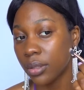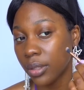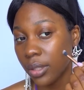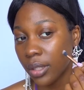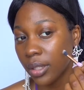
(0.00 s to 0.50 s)

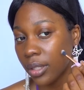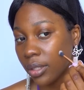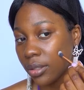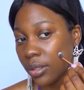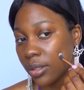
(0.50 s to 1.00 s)

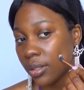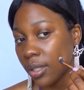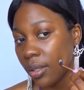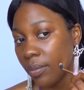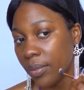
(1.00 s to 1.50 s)
and do the
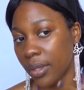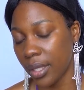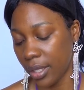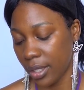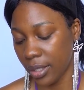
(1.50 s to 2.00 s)
same
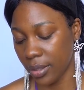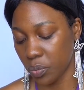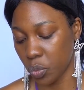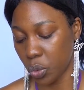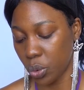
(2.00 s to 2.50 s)
thing.
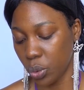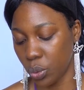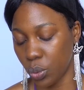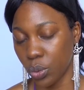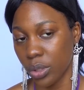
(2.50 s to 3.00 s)

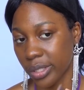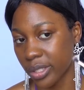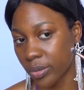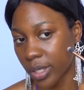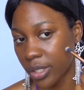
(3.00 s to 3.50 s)
Ooh,
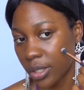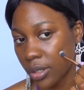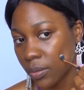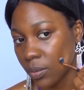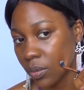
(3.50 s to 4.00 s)
swatching.